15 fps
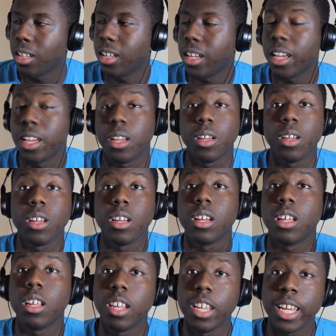Hey,
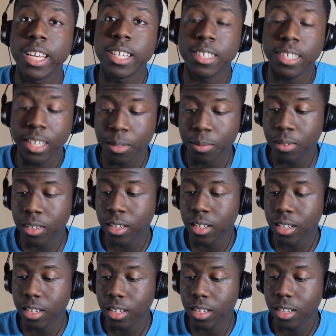Led
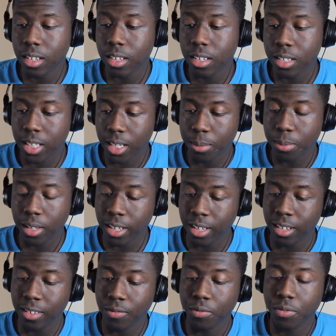Zeppelin,
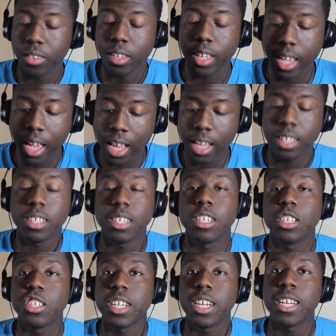Alice in the
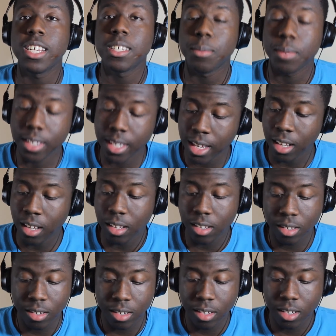Chains,
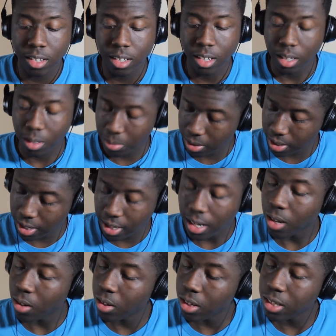Metallica. I'm seeing
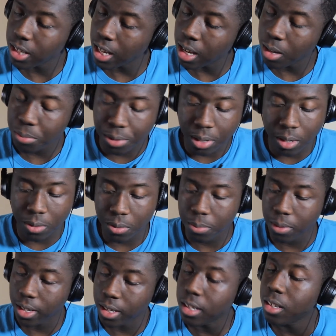all these album covers,
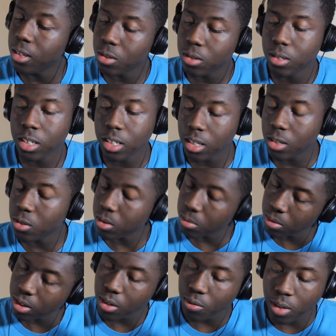man. He knows some
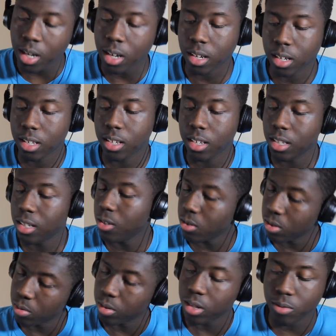good rock. He knows
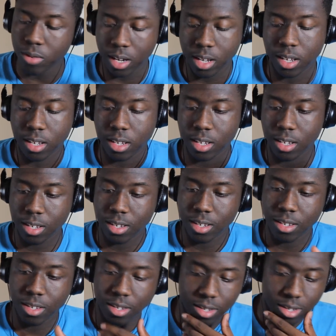some good rock.
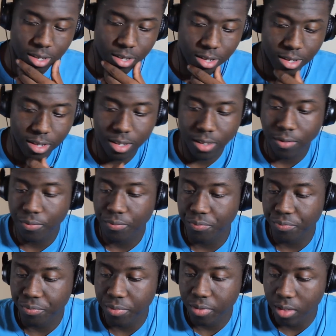
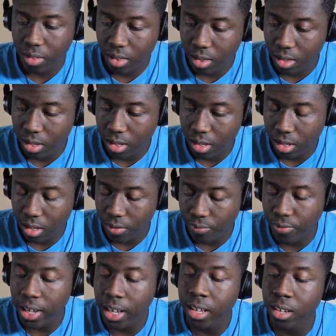
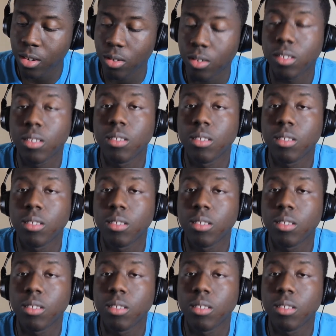Final.